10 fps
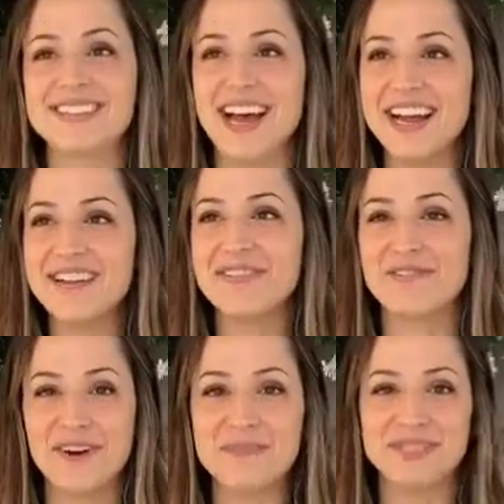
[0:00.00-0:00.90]
kind of a
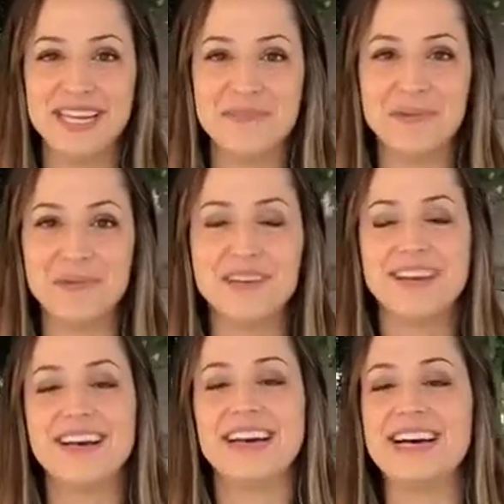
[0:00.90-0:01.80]
farm staple.
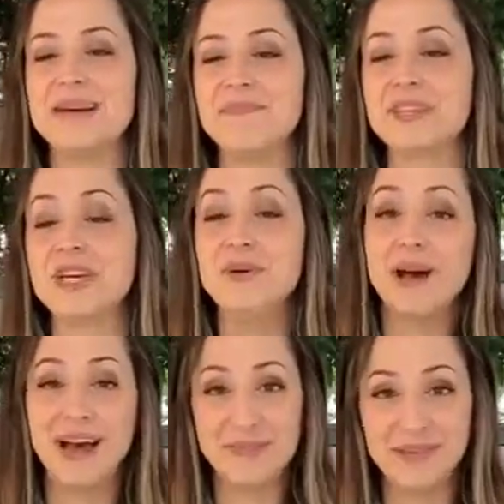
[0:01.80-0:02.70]
Kuba
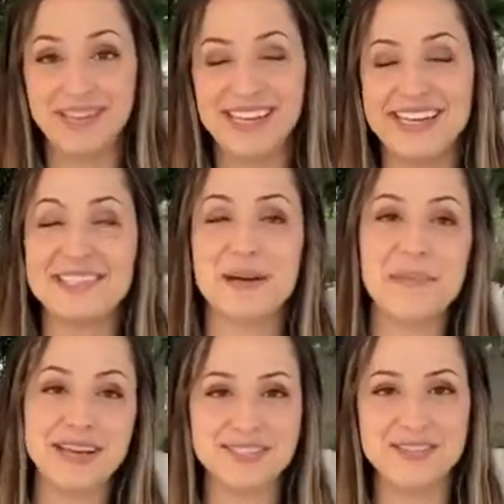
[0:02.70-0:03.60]
Hemmerling, he's our
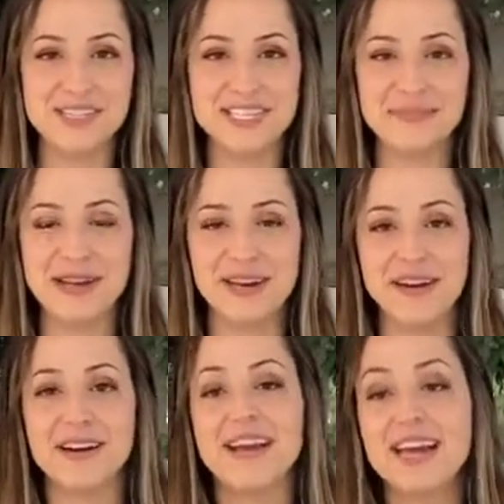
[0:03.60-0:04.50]
master
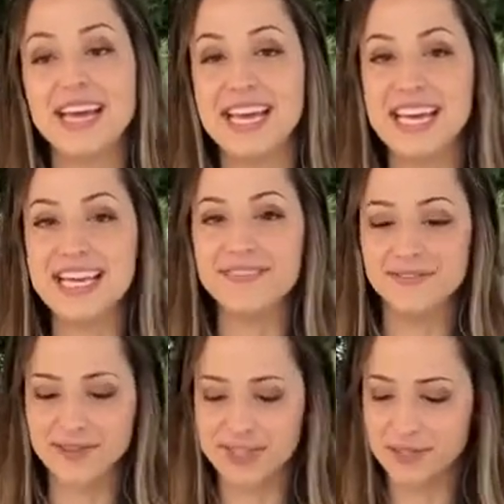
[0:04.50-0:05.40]
cheesemaker. He
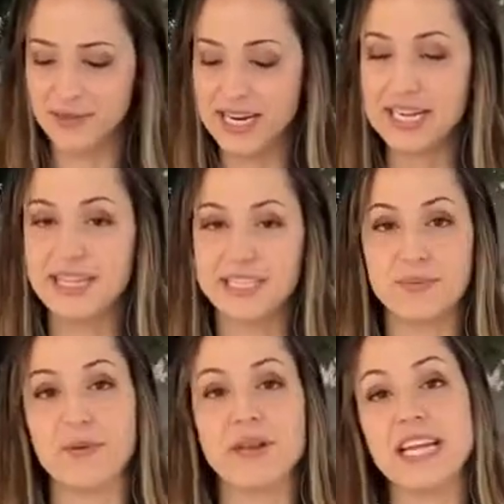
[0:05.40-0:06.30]
first created this
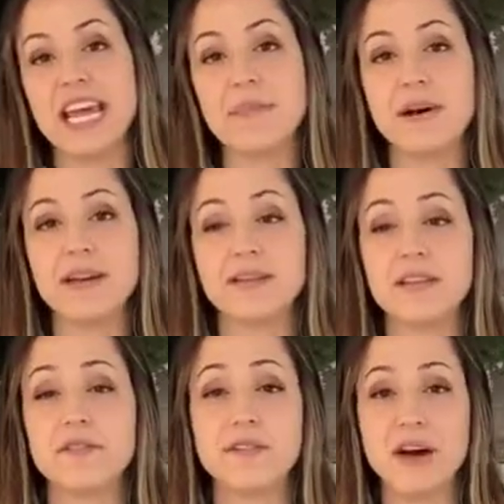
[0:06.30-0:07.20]
one when he came onto
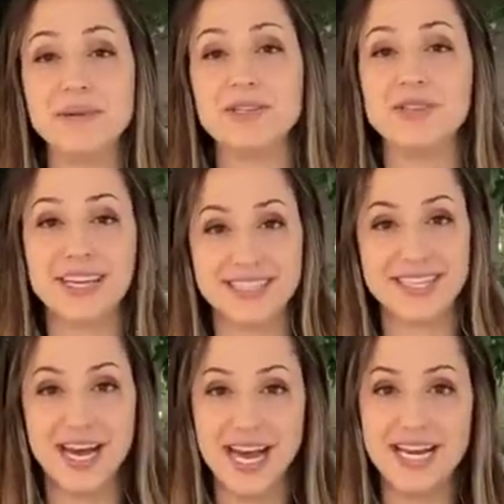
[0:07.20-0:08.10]
the farm in
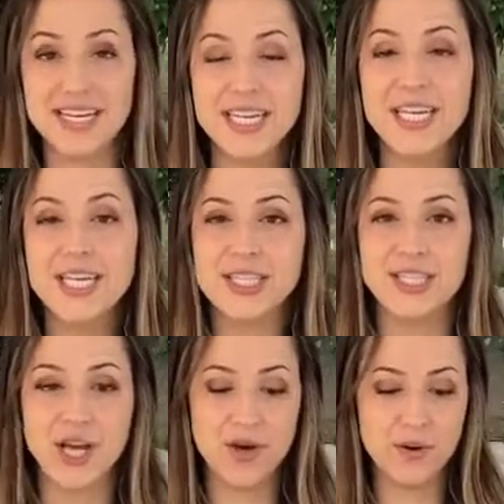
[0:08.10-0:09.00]
2009.
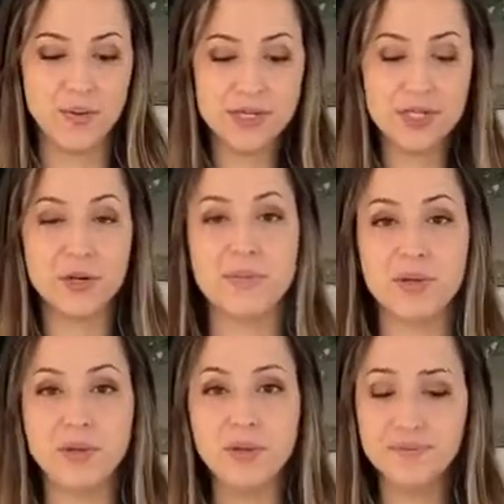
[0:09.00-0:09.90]
So Original
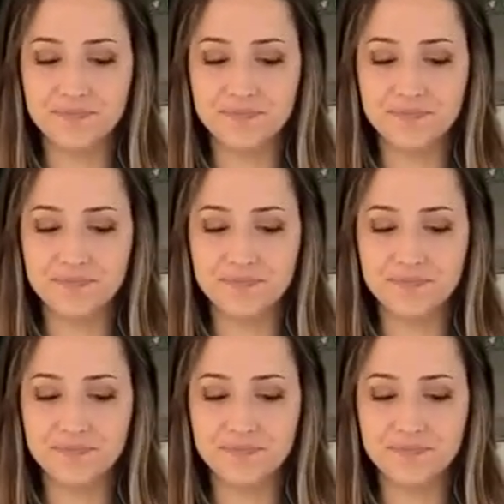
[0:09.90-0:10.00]
Blue,